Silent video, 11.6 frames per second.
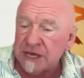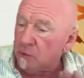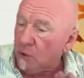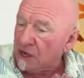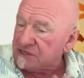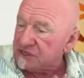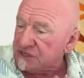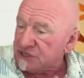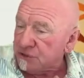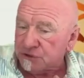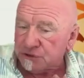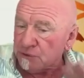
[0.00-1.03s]
It wasn't
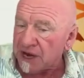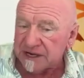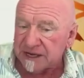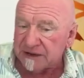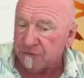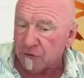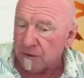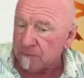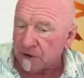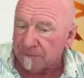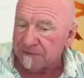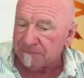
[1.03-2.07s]
too threatening for
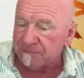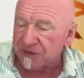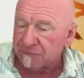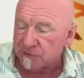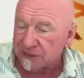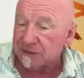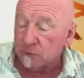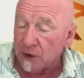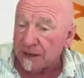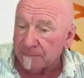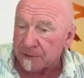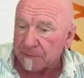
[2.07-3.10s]
them. I mean, well, in a
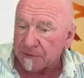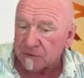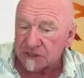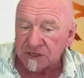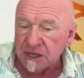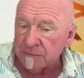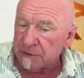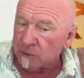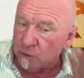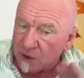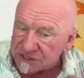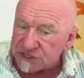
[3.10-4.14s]
way, it probably was, but
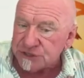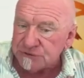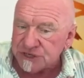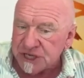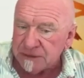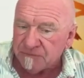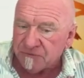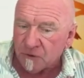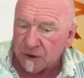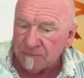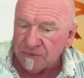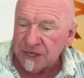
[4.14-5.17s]
it wasn't too deep
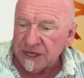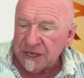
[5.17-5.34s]
for them.